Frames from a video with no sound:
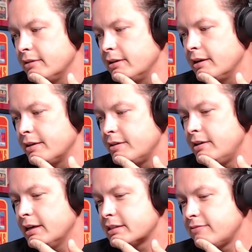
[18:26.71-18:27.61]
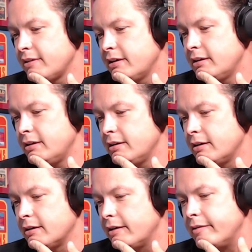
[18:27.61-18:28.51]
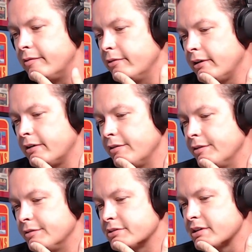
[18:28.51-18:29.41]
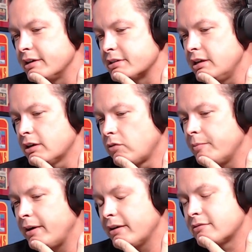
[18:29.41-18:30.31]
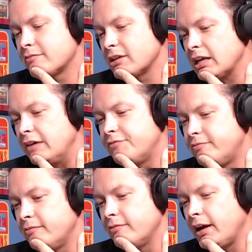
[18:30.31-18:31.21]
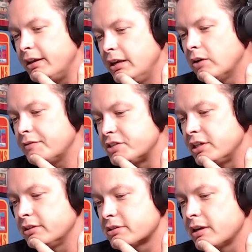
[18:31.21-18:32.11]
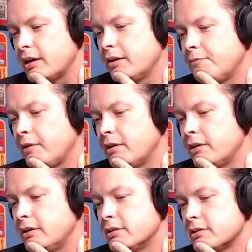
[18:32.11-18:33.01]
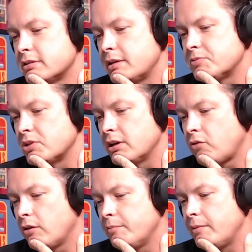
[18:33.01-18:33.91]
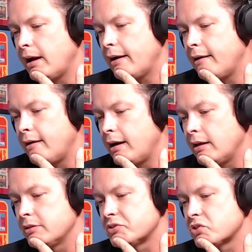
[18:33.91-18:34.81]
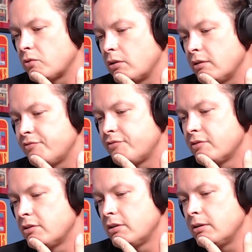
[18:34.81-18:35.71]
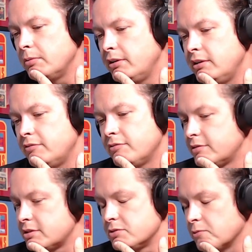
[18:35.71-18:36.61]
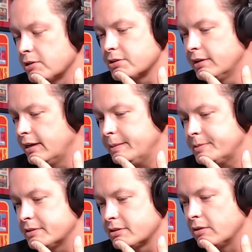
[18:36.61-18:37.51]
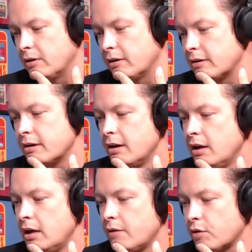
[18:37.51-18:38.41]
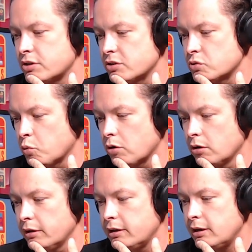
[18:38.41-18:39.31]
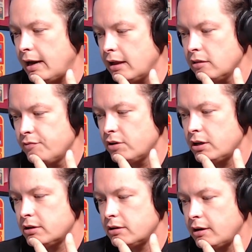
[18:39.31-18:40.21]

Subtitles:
Yeah, the next fight, I don't know these guys. Ikram, I know I've seen this guy fight. His name's Ikram Aliskerov, I believe. It's these Russian names. It's so hard. Versus Worley Alves.